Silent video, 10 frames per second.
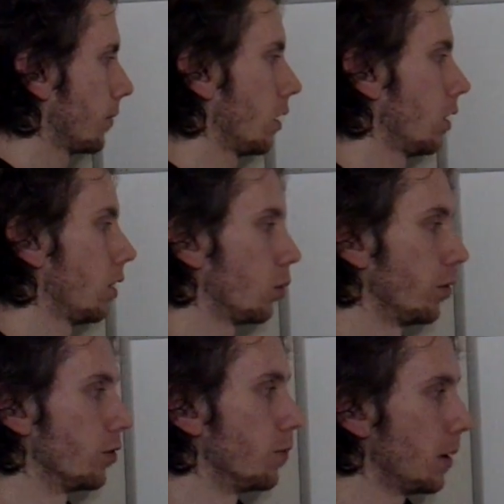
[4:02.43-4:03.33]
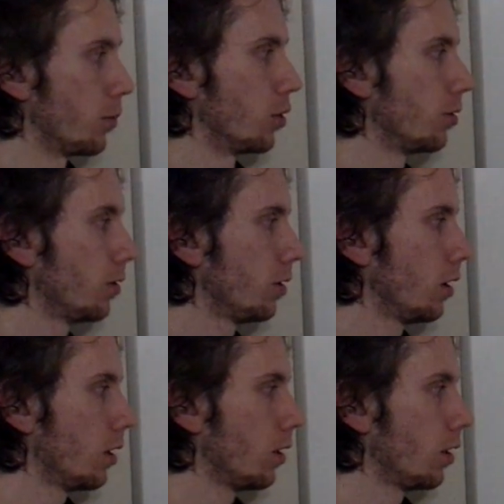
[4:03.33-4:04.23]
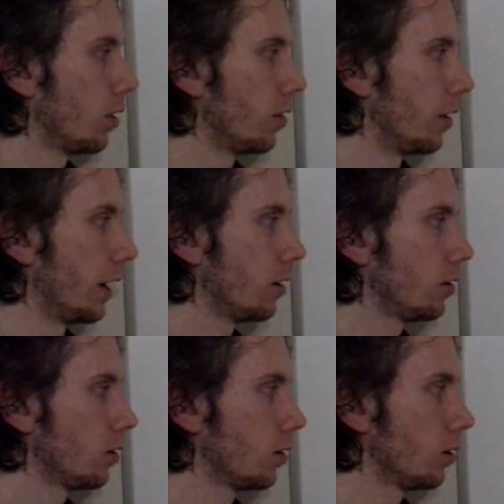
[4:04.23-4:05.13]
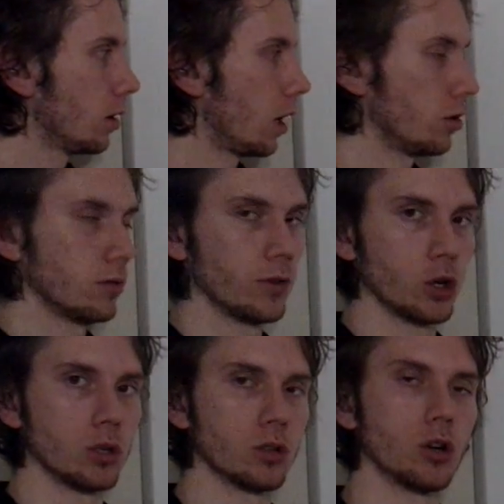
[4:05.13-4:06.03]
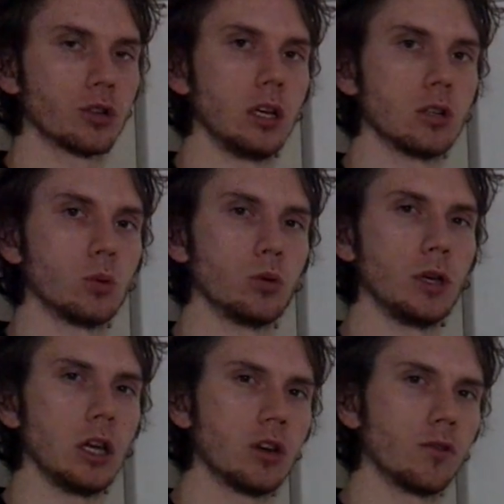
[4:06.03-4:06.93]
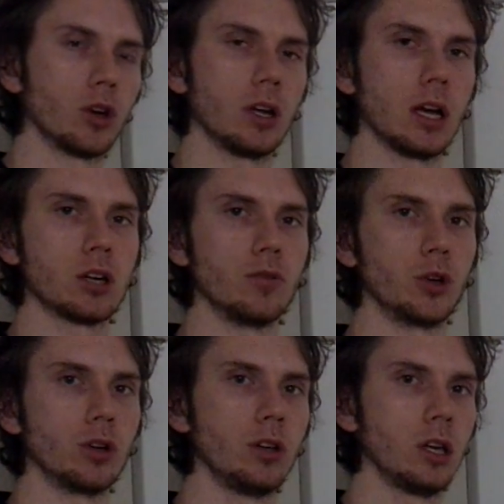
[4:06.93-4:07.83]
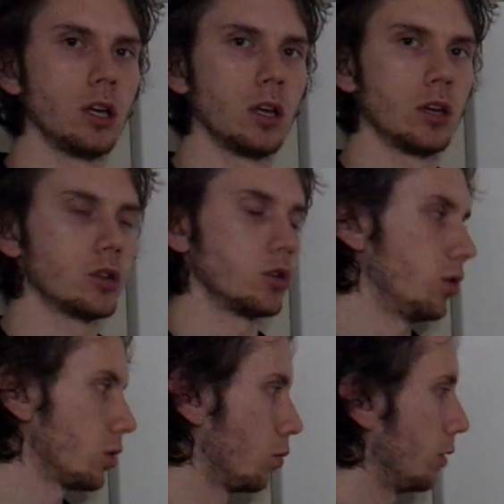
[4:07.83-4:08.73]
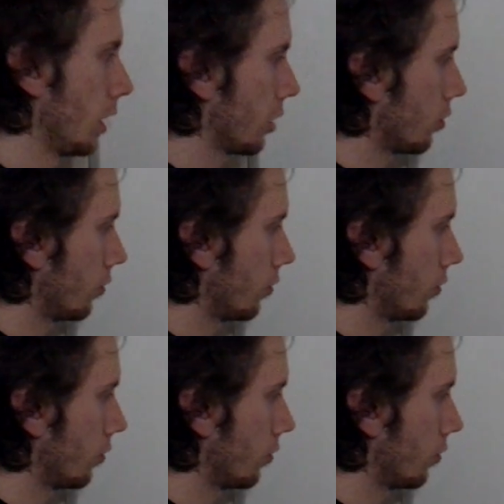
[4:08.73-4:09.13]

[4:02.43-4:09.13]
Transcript: We remember that cognitive functions alternate in terms of being introverted and extroverted, so this will be extroverted.